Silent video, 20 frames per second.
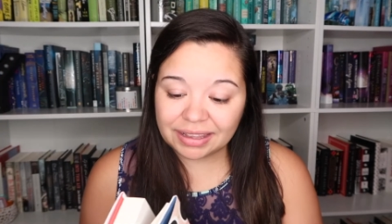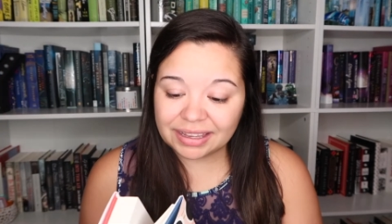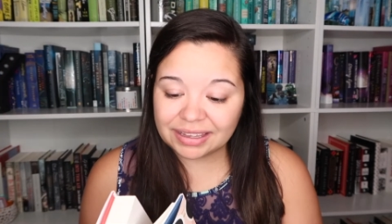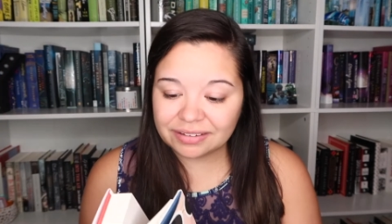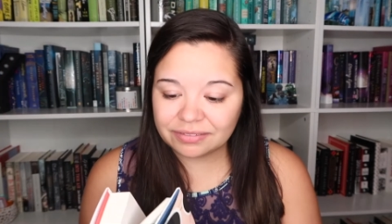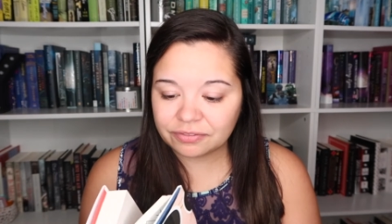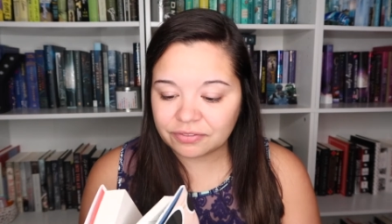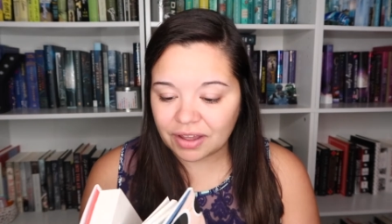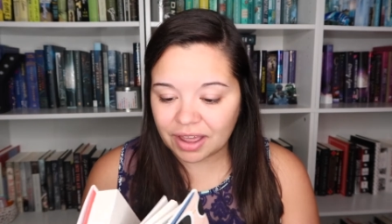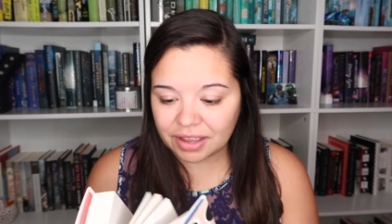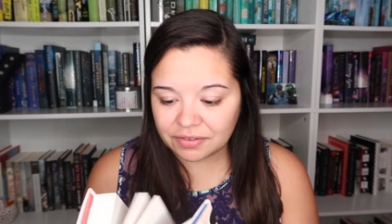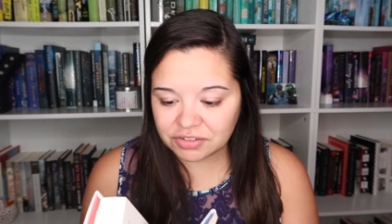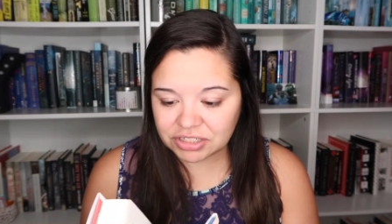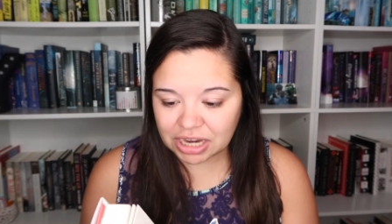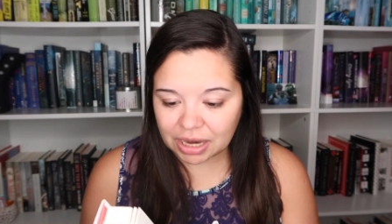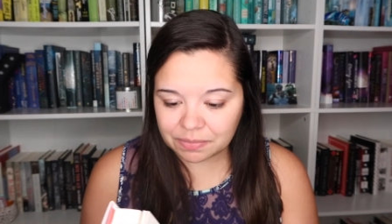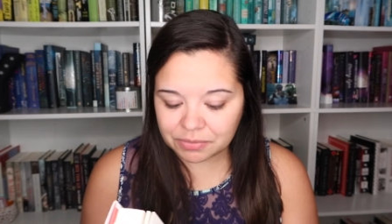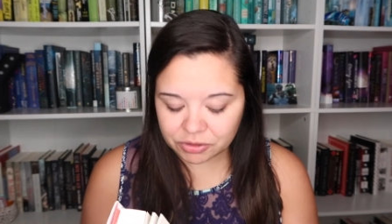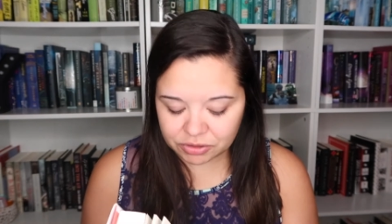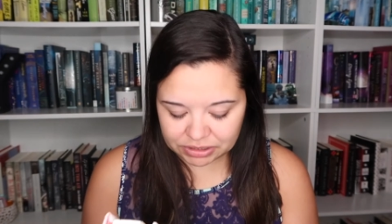like 5
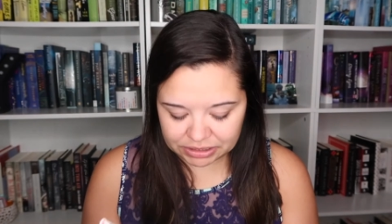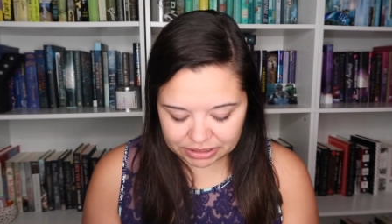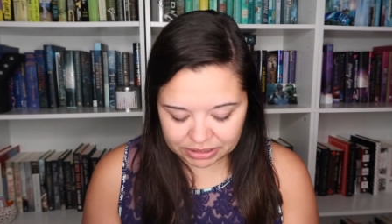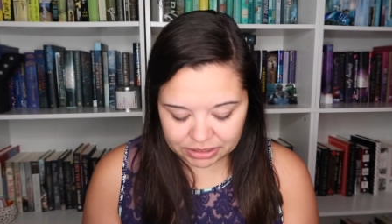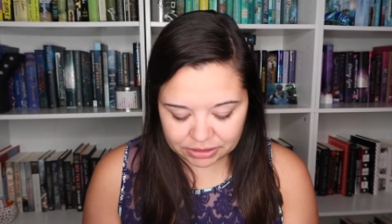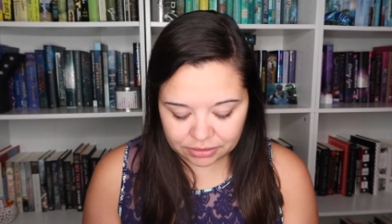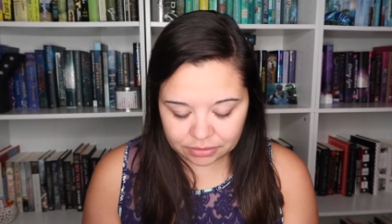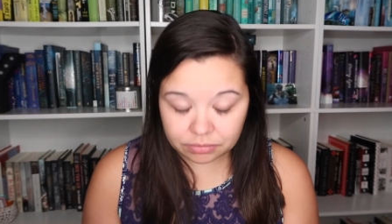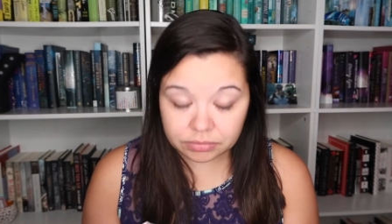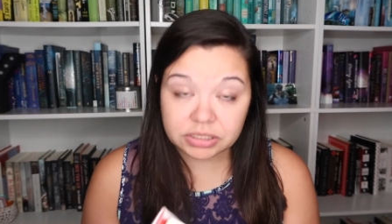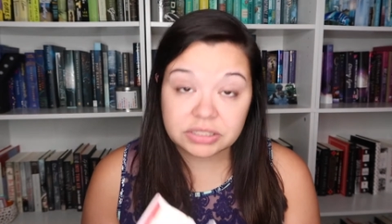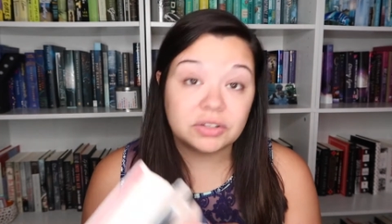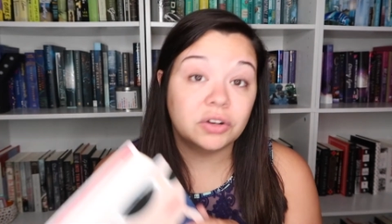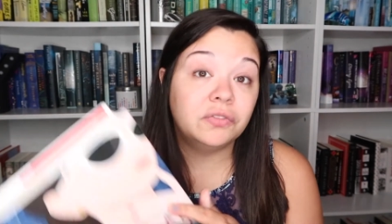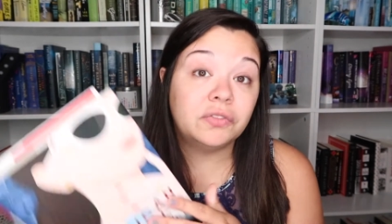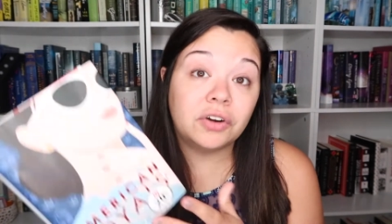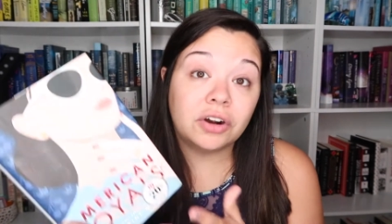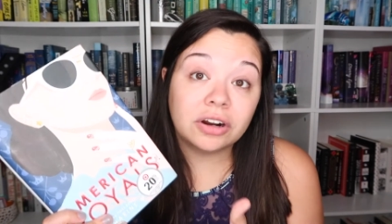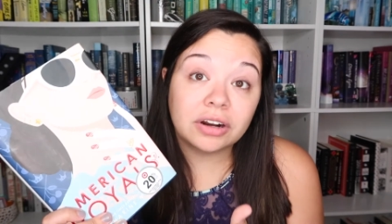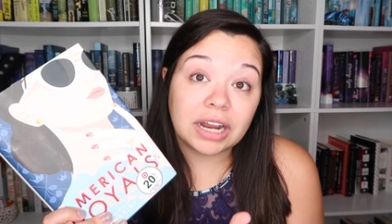chapters in, but so
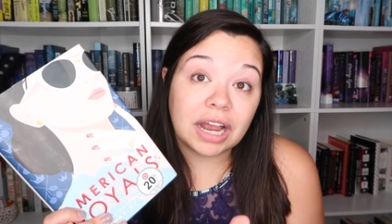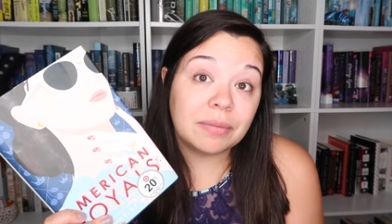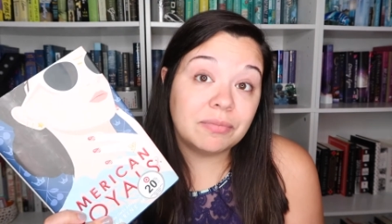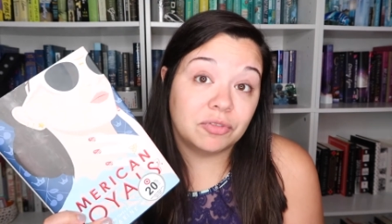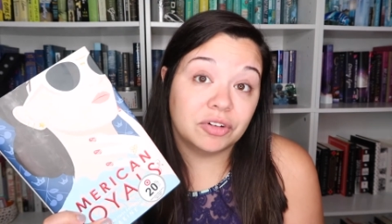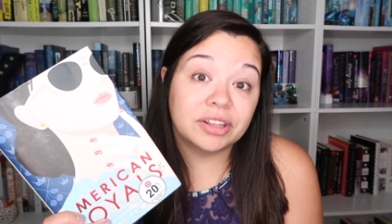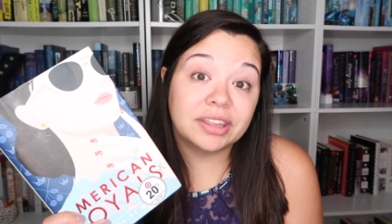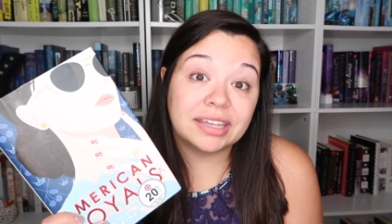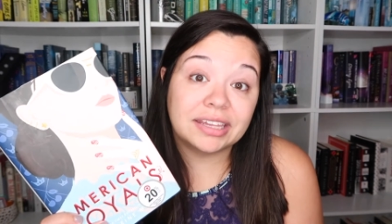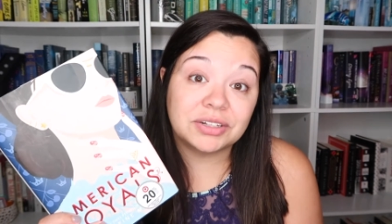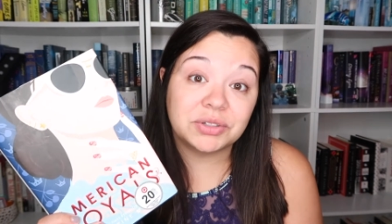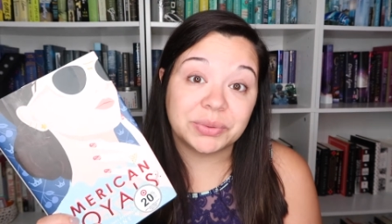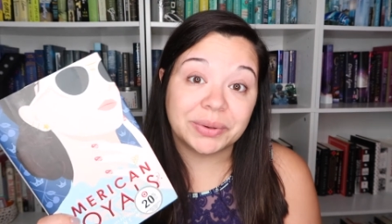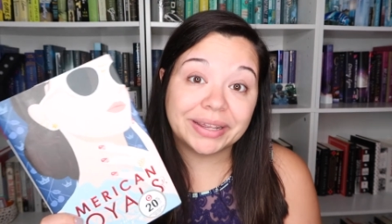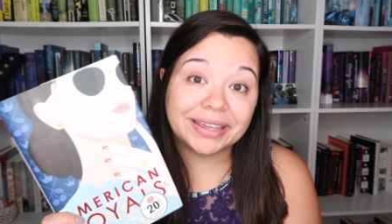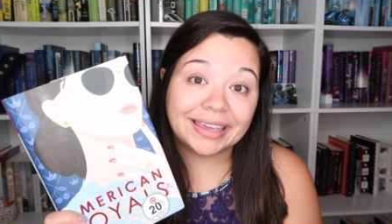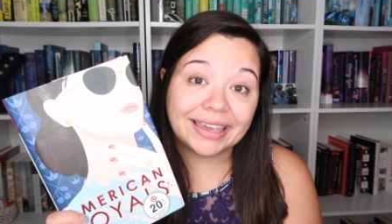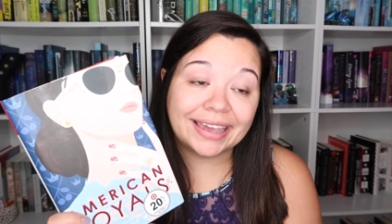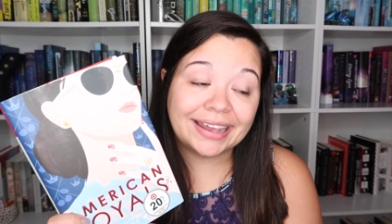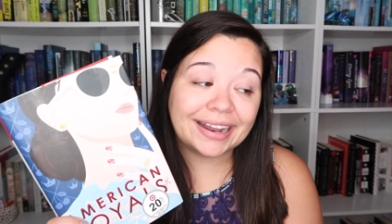far I'm really
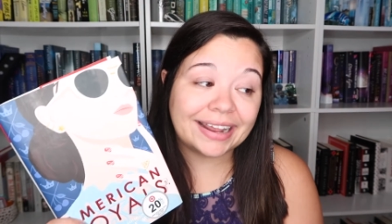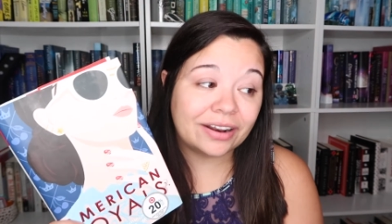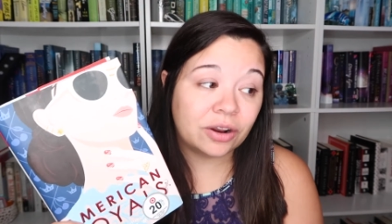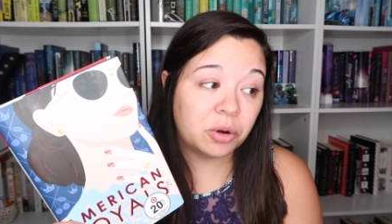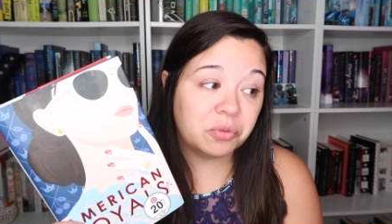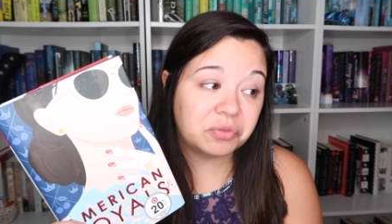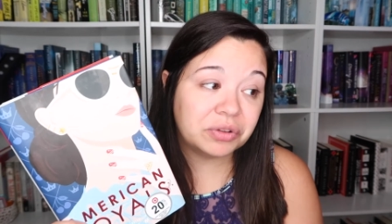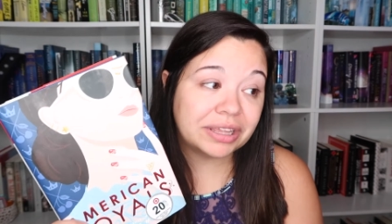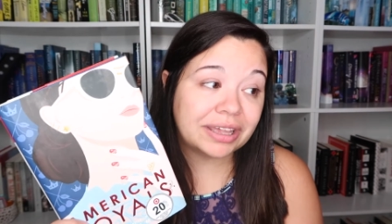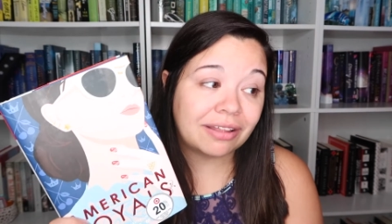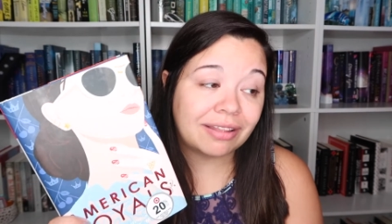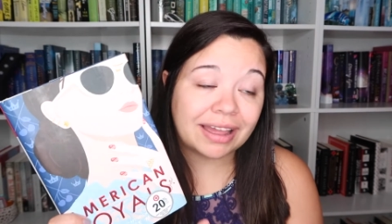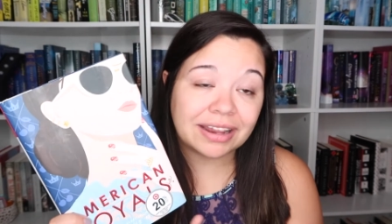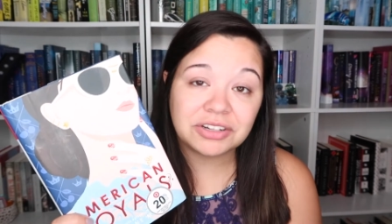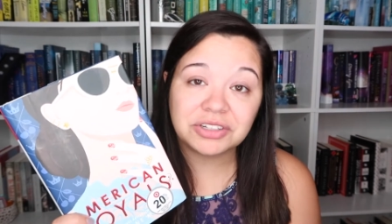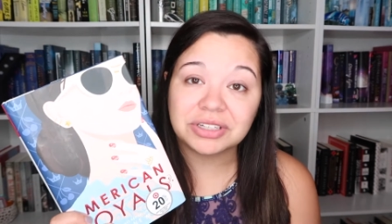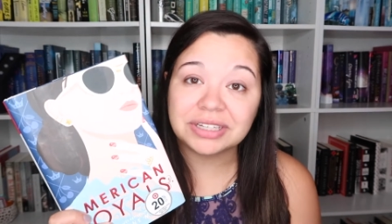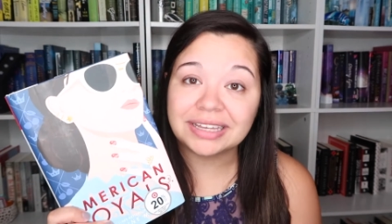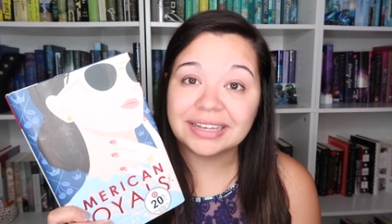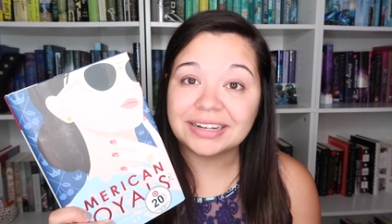enjoying it, and hopefully I'll
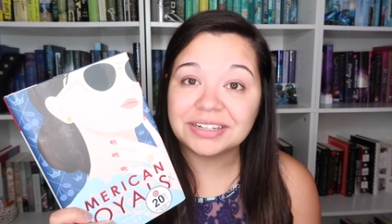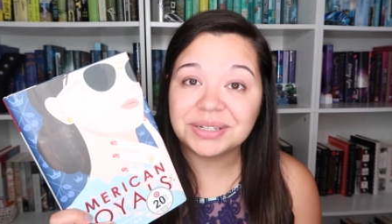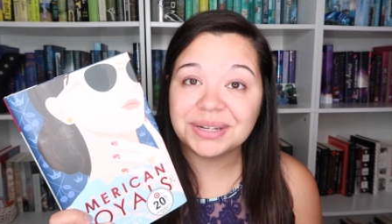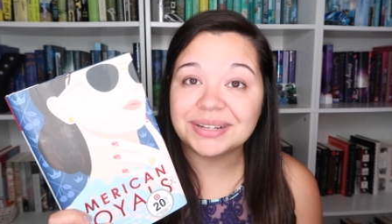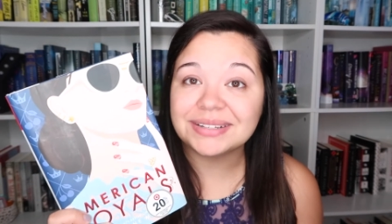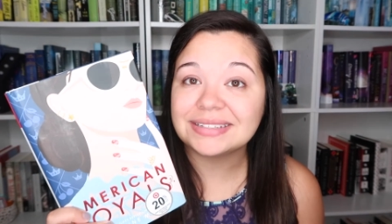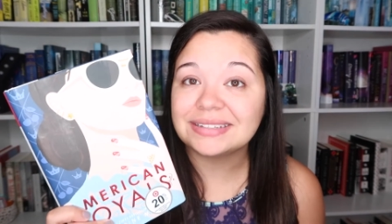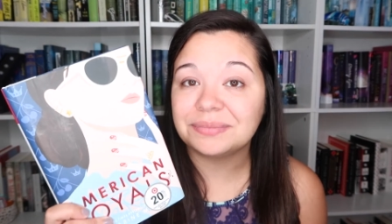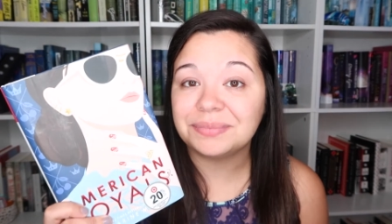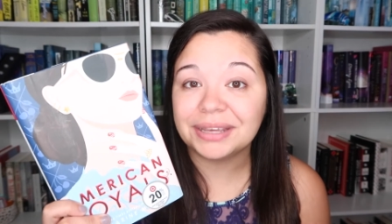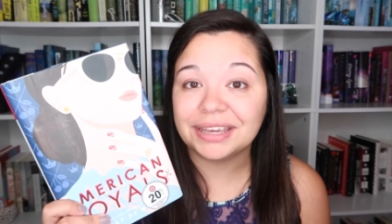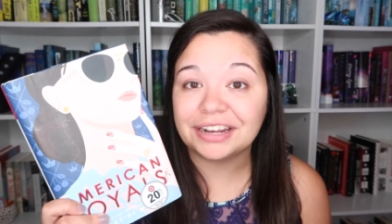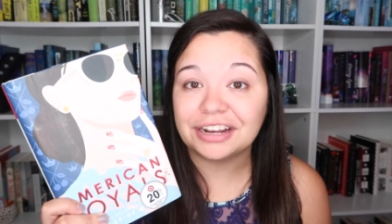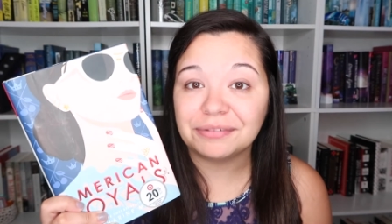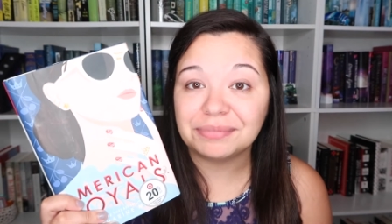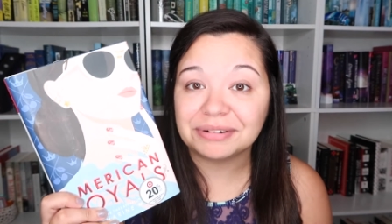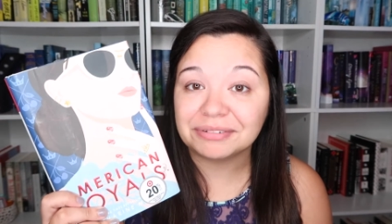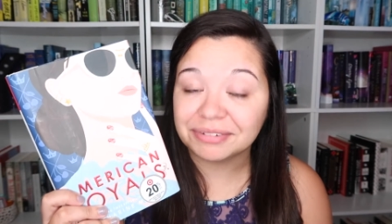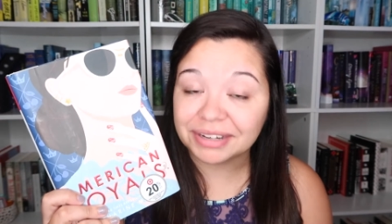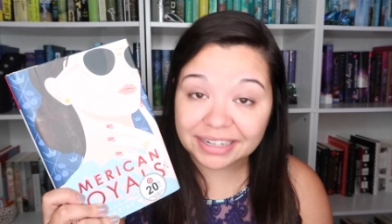actually get a chance to pick it
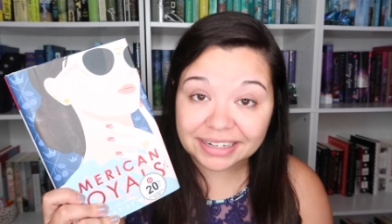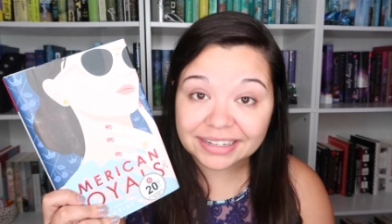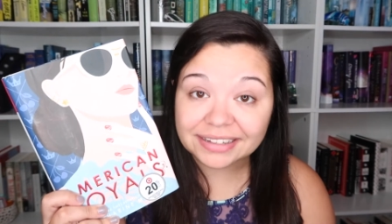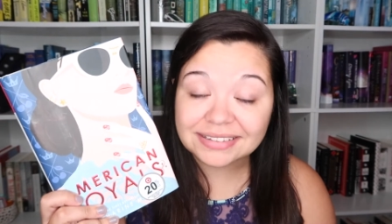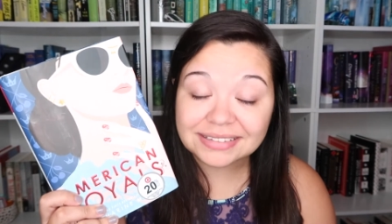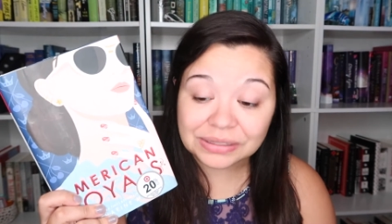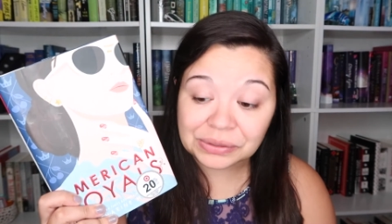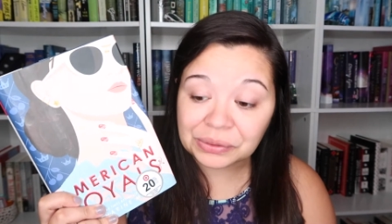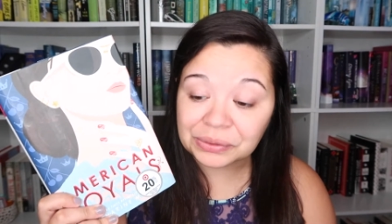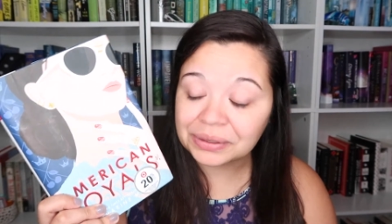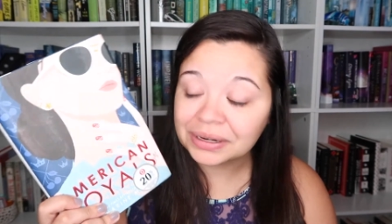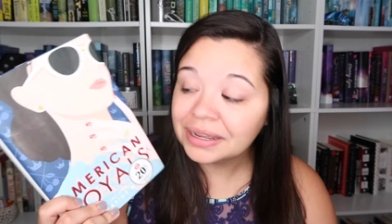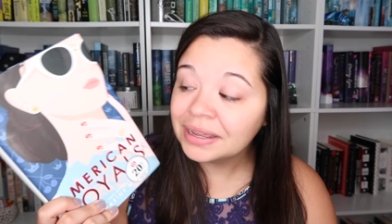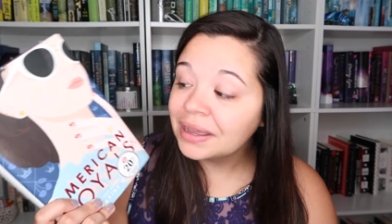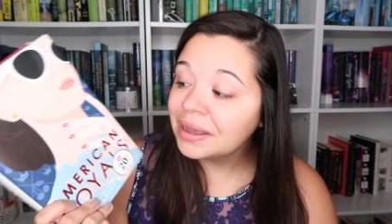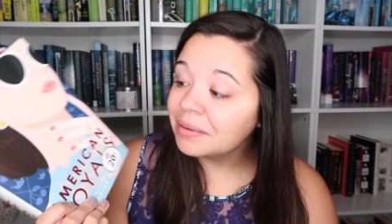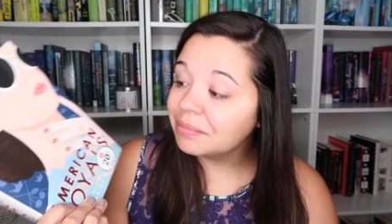up and read it soon.